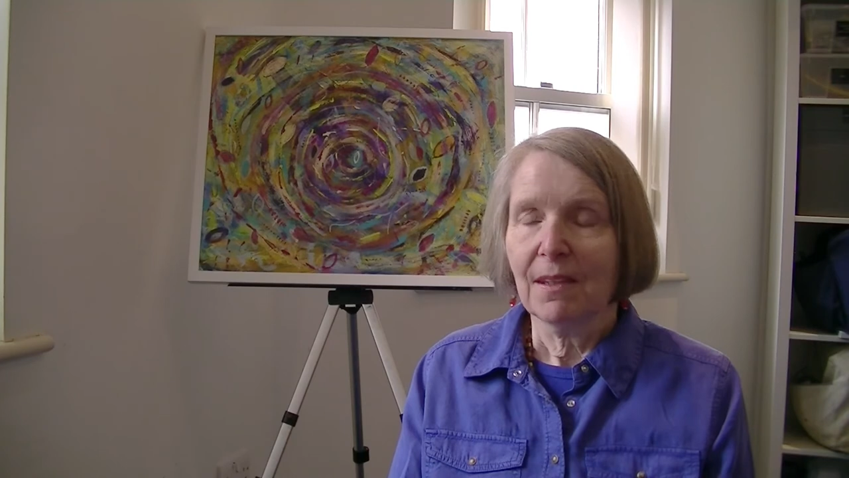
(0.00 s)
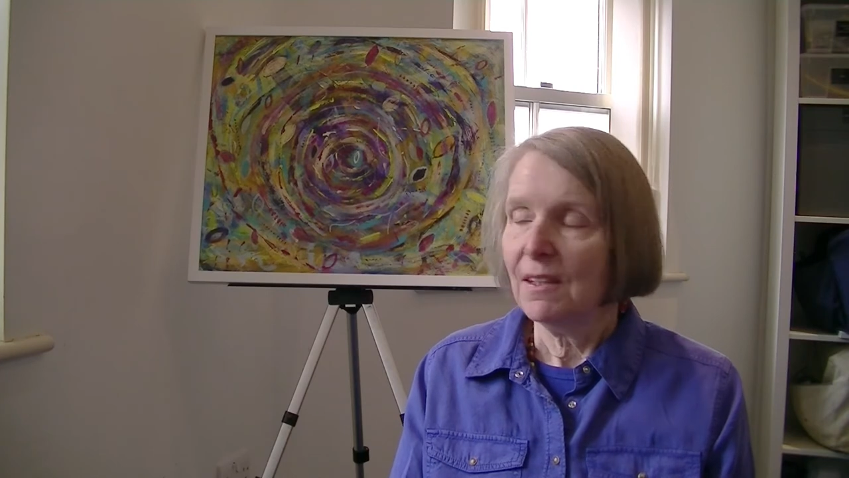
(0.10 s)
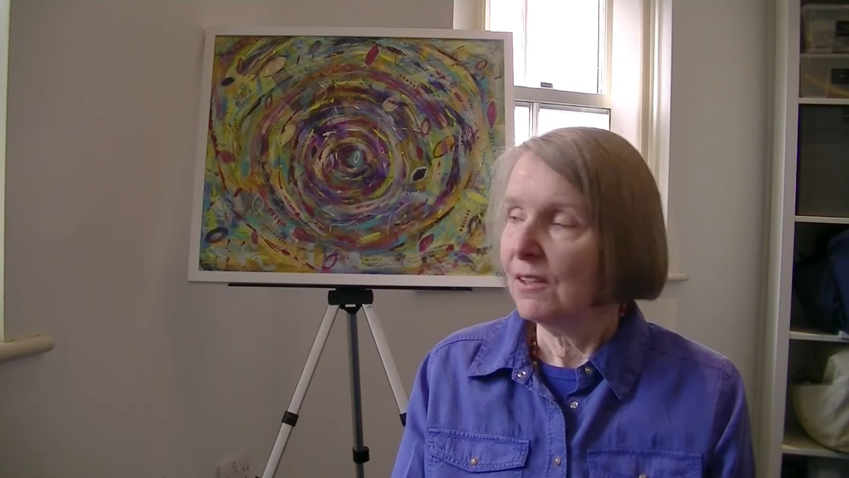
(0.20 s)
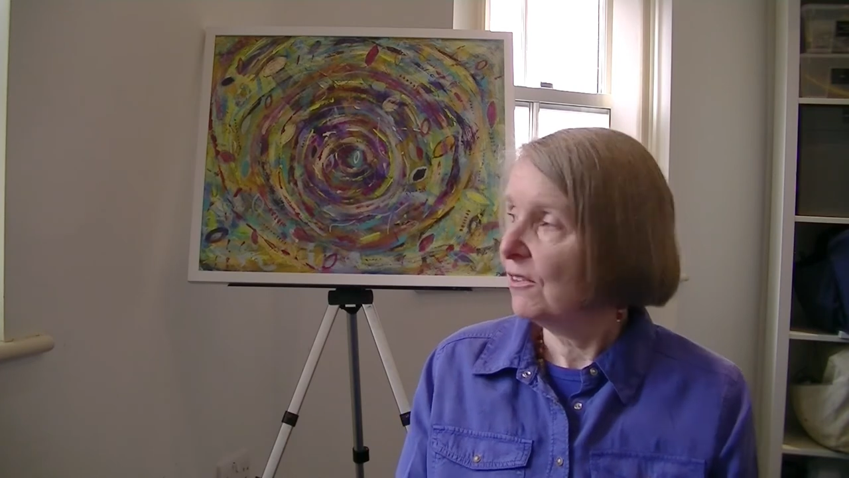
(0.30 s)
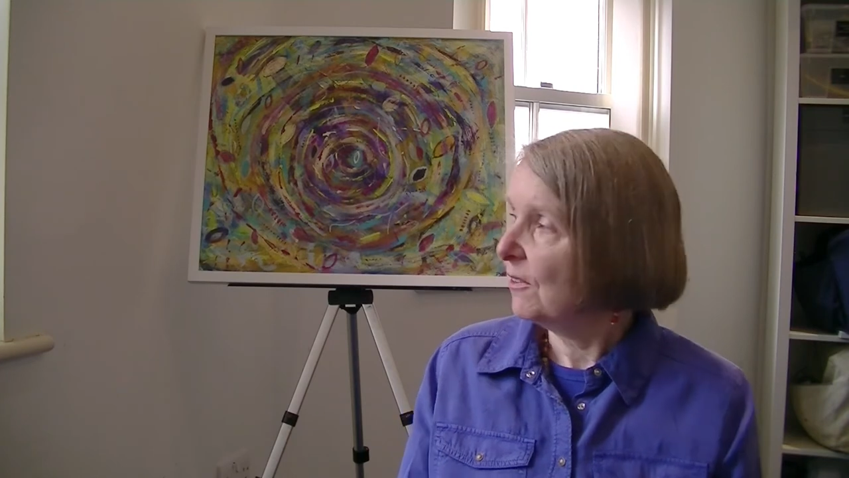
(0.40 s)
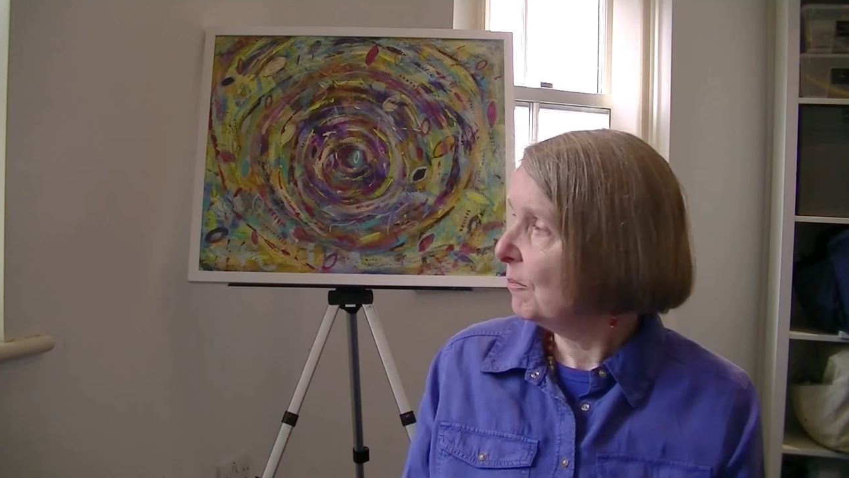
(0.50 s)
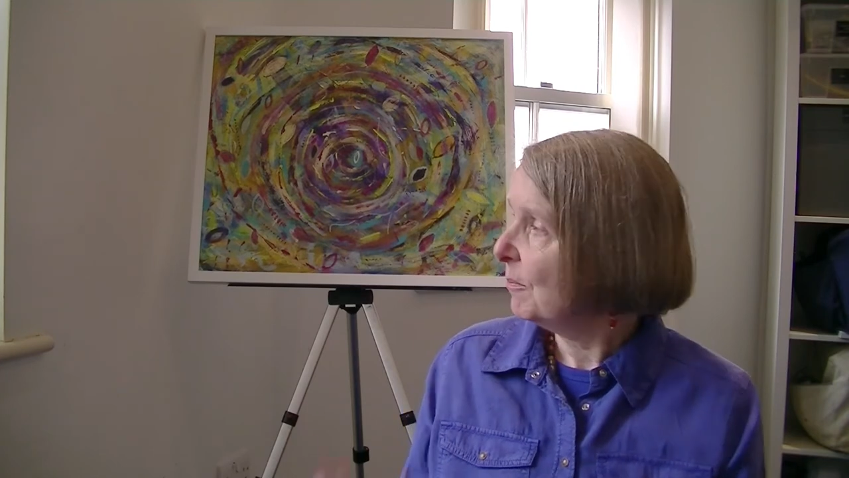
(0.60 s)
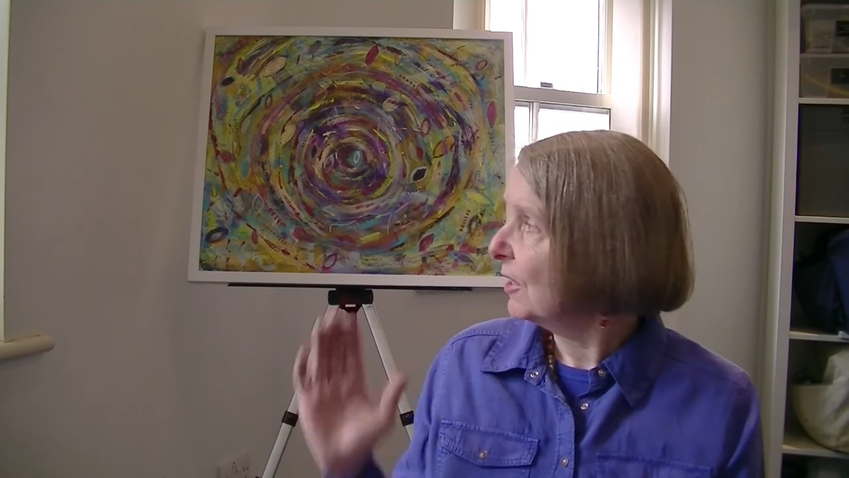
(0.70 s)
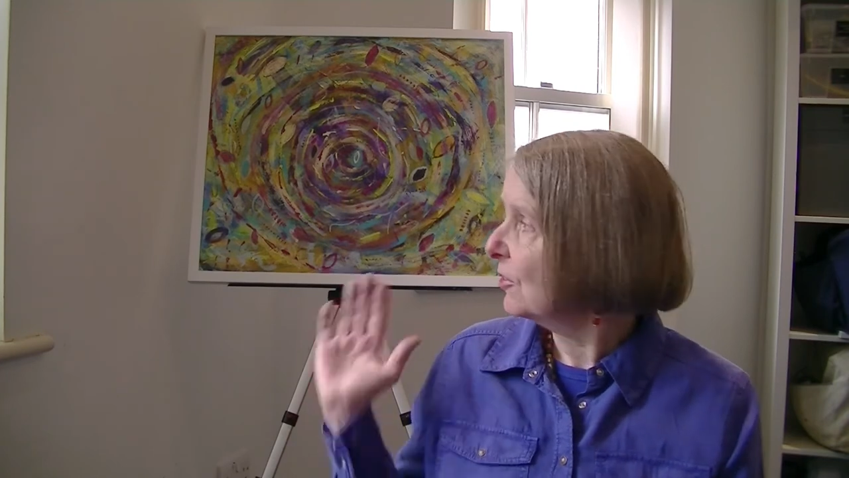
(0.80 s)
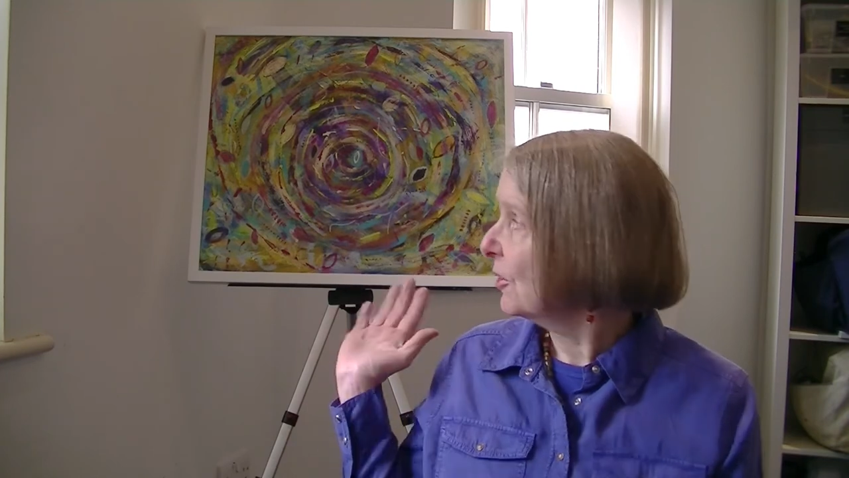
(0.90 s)
This
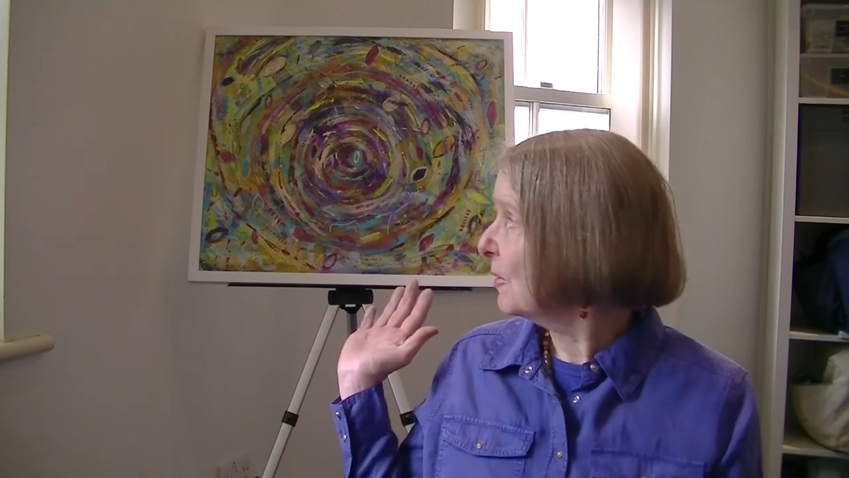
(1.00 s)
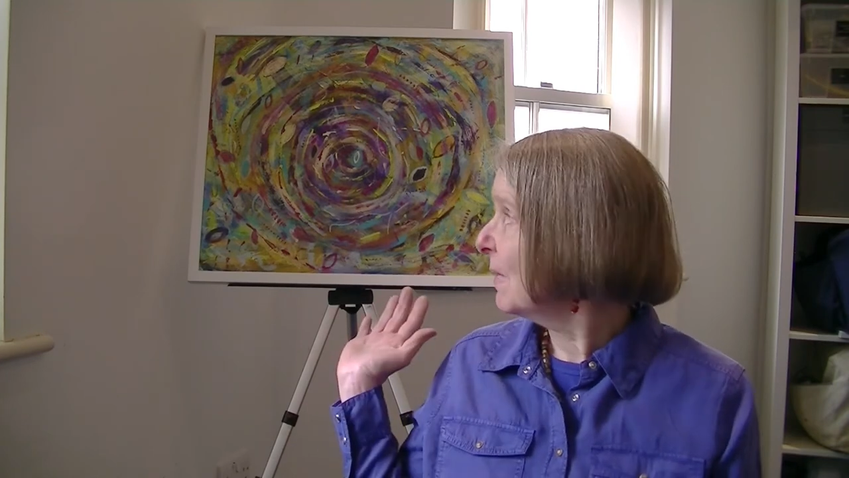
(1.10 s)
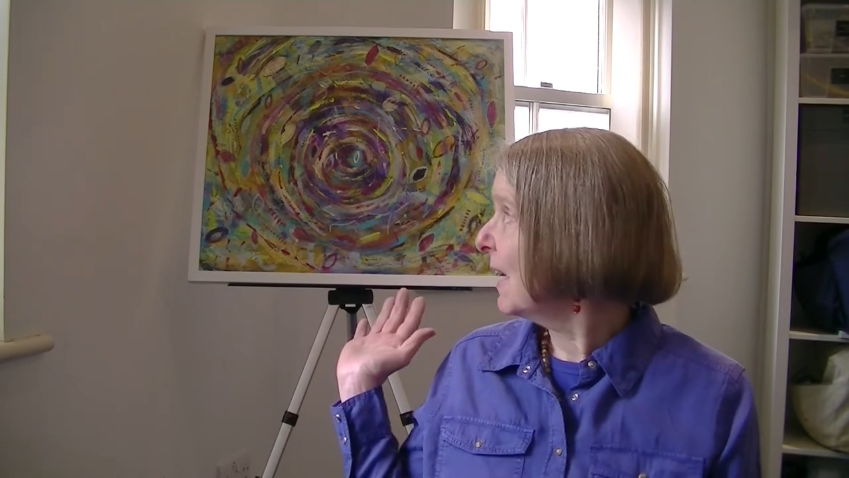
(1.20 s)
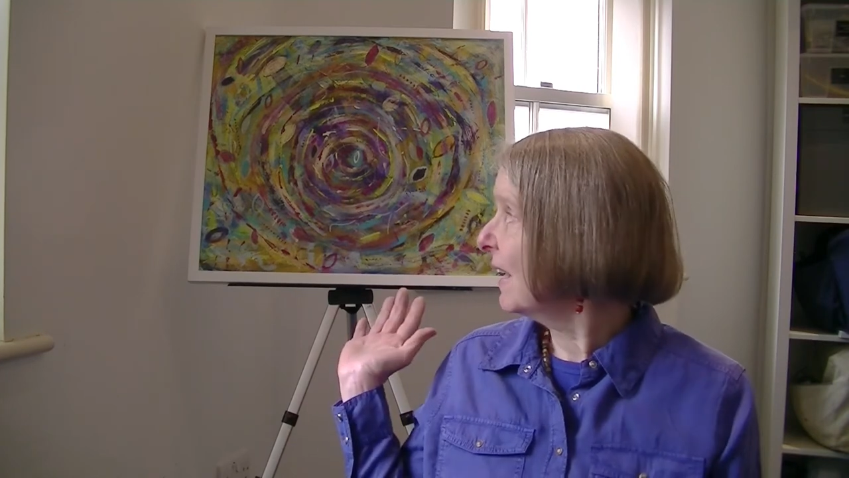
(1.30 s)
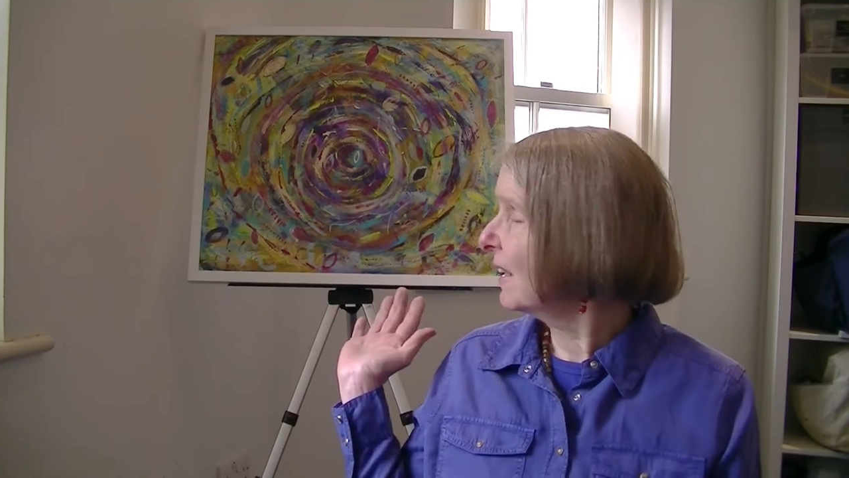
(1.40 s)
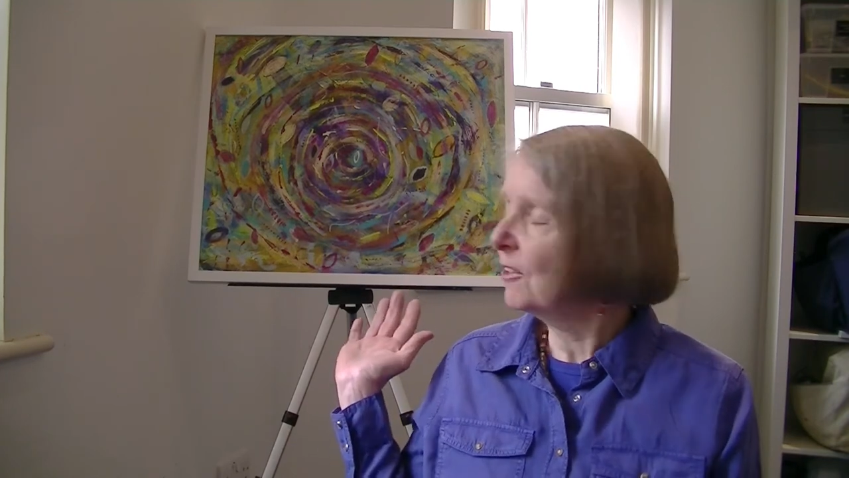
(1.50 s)
picture at the back